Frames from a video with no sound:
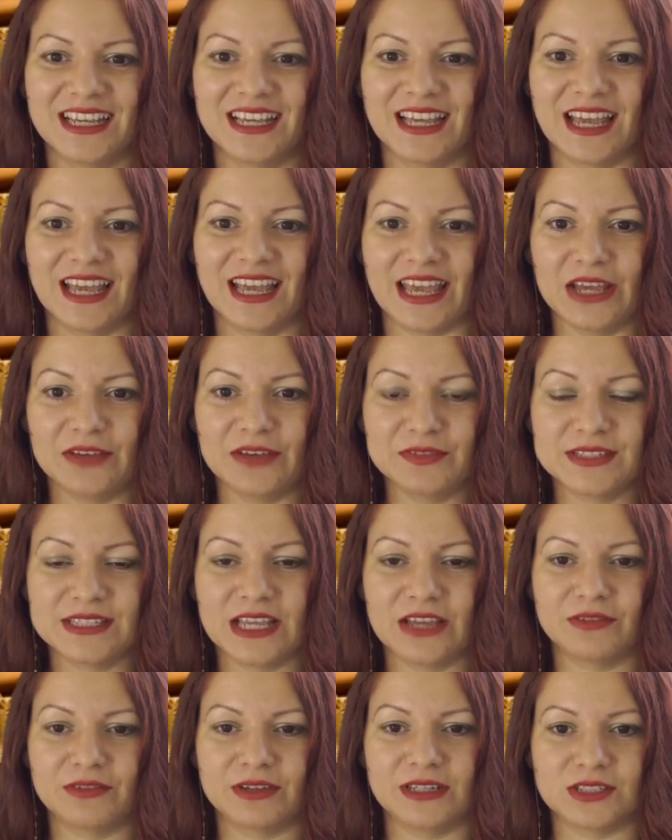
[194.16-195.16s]

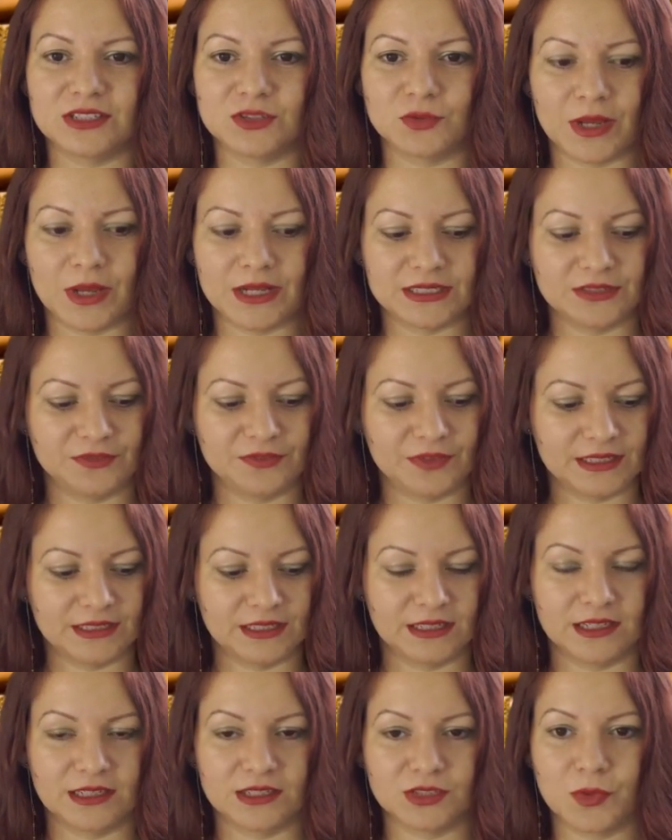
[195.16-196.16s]
f7 is well
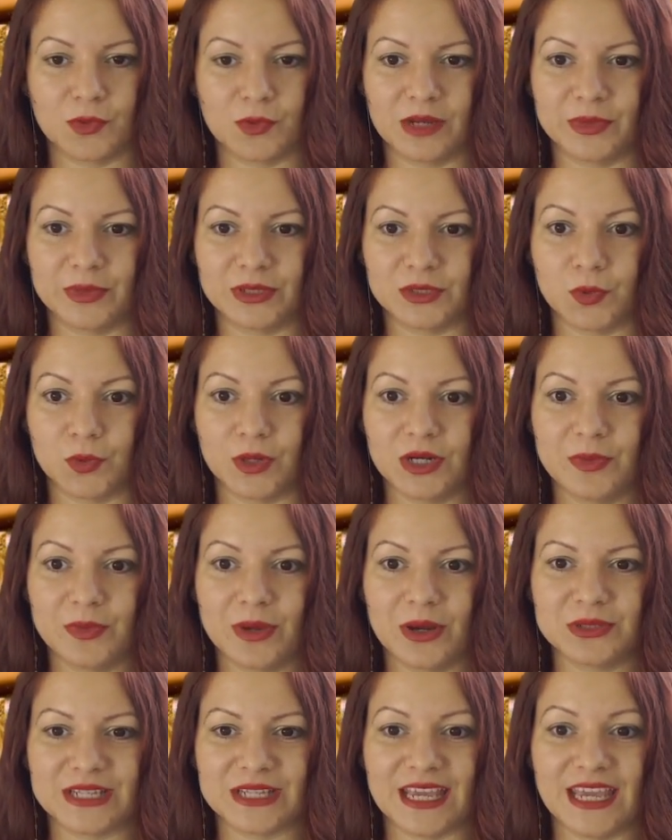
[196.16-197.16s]
defended as well, but what
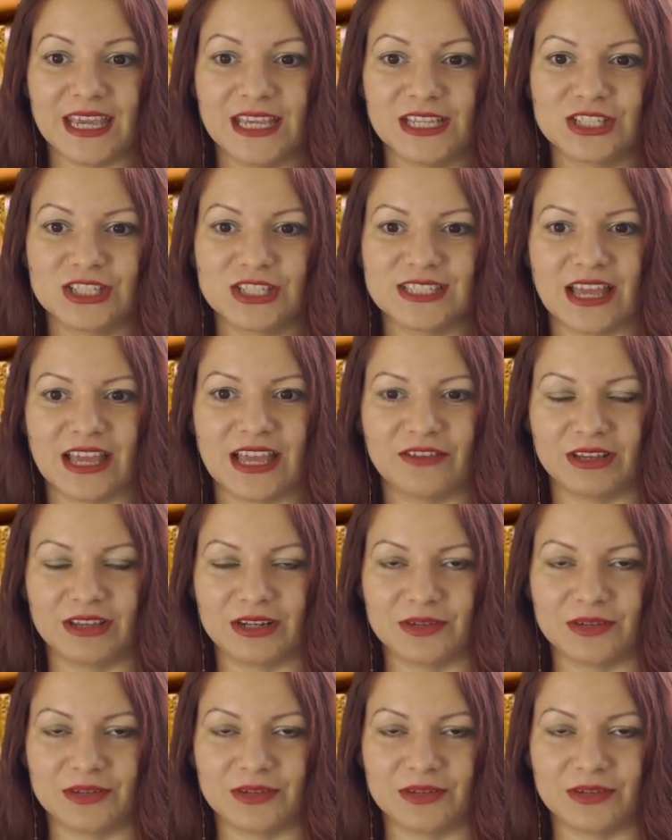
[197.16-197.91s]
about h7?